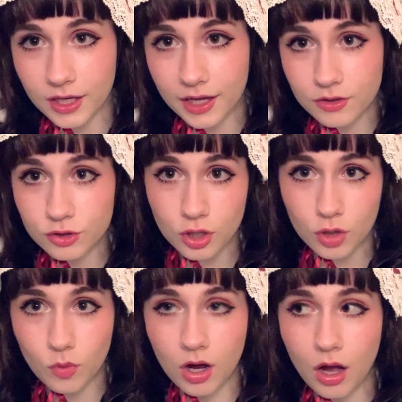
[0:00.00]
kind of
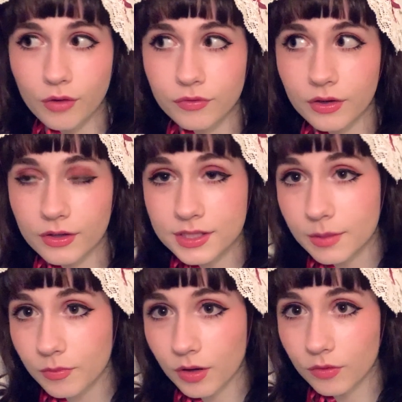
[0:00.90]
show off
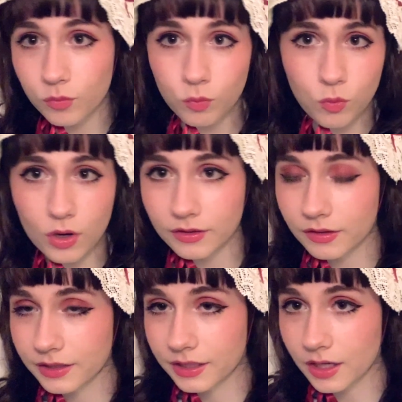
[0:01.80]
some of what
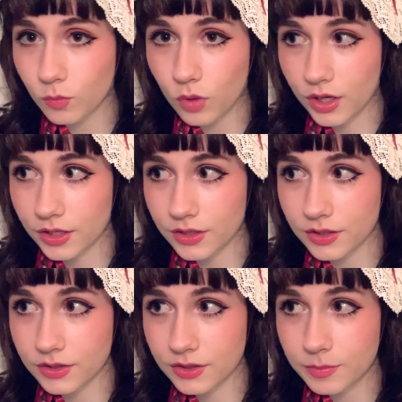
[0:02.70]
Lolita
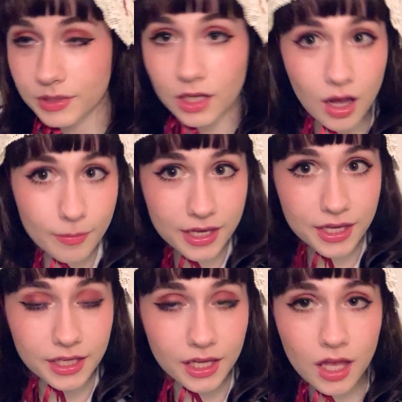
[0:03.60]
was
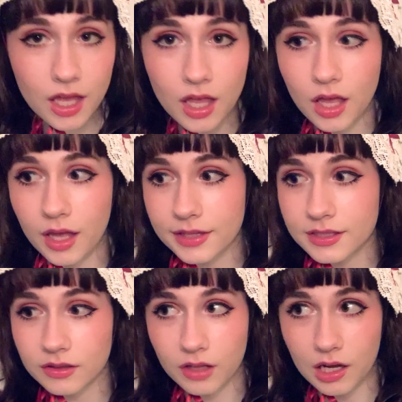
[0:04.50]
becoming. It's a
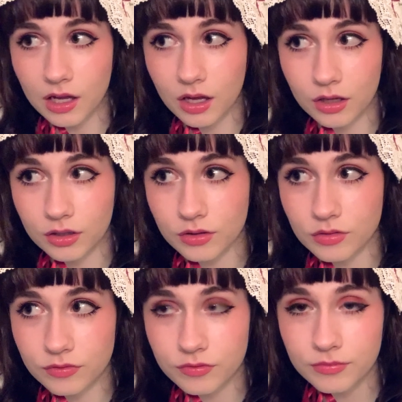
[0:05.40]
lot of
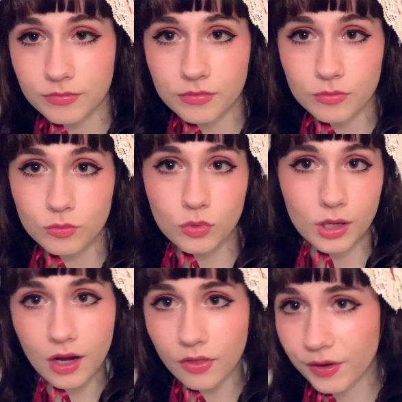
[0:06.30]
what
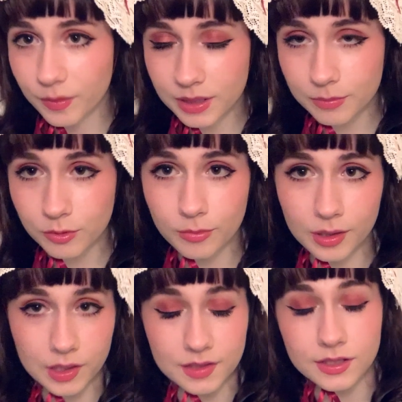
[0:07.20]
a lot of people
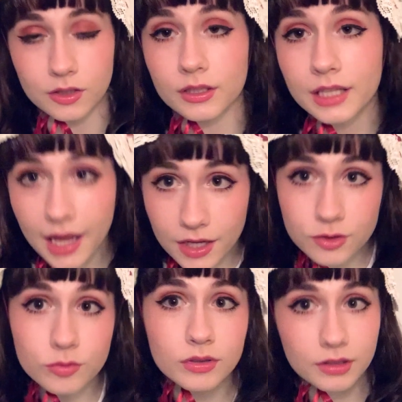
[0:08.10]
might consider
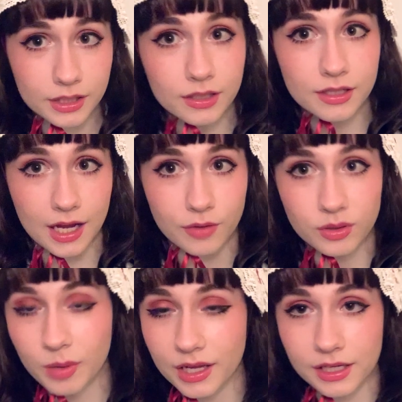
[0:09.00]
casual Lolita now,
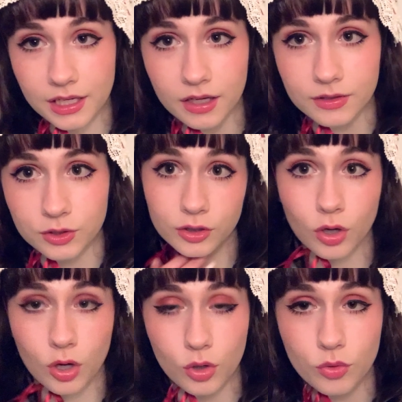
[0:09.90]
depending on your
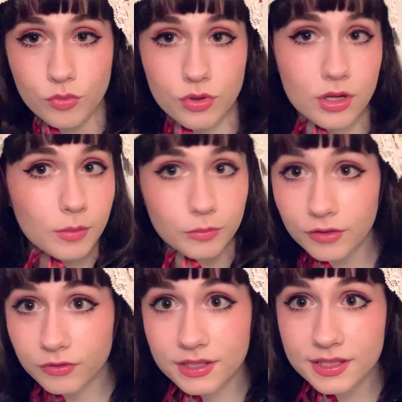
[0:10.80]
own
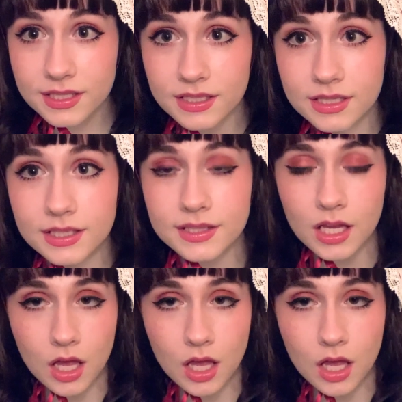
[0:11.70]
preferences.